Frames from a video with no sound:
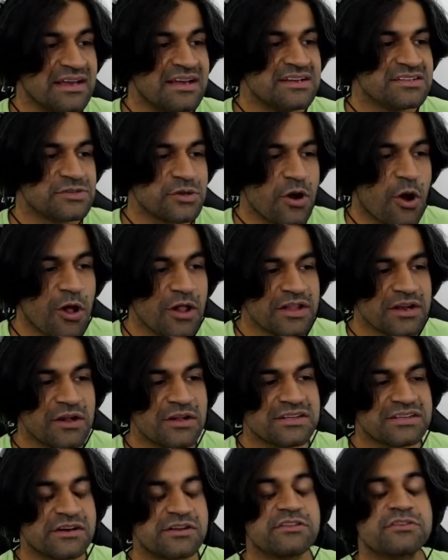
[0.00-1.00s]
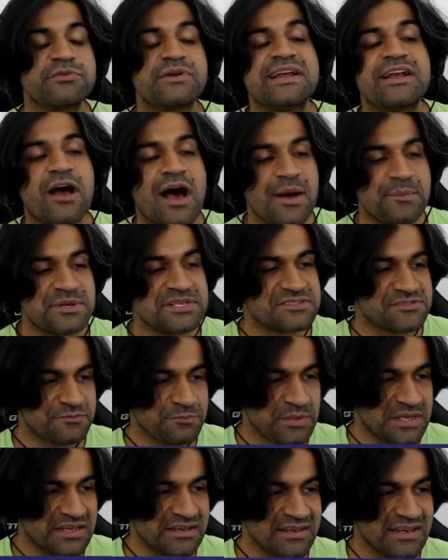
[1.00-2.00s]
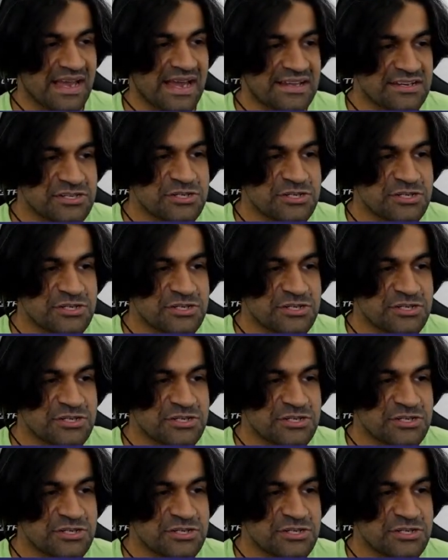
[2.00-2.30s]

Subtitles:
So all in all, there are 3 copies of p and